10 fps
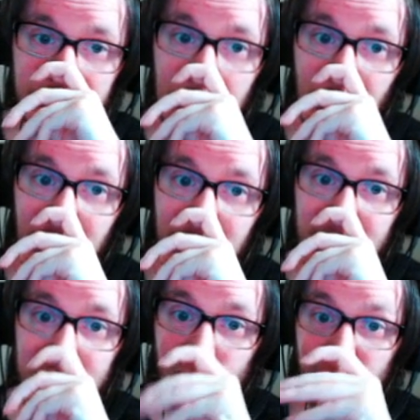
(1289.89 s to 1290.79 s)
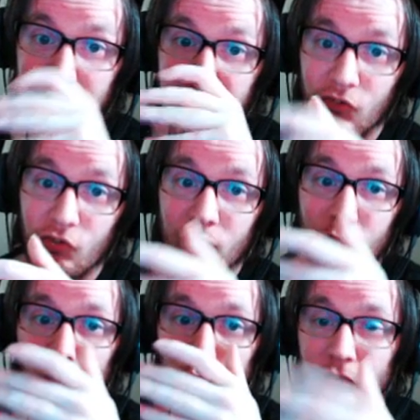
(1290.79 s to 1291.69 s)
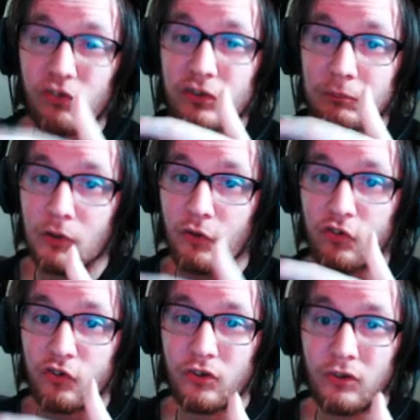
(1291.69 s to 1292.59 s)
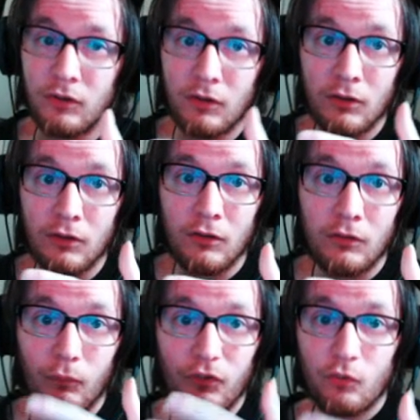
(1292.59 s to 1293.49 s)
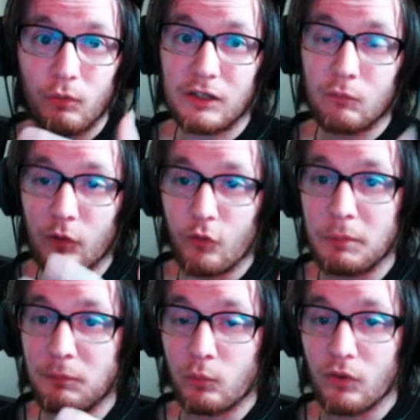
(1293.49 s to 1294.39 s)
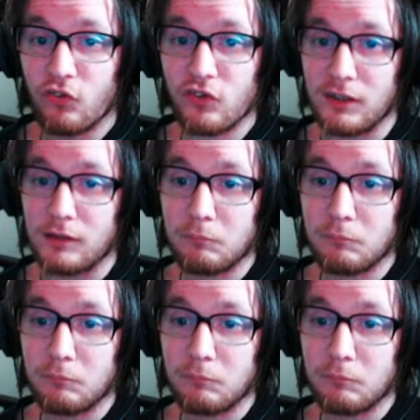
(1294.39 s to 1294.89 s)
but the thing is, what's the one that most people want to see?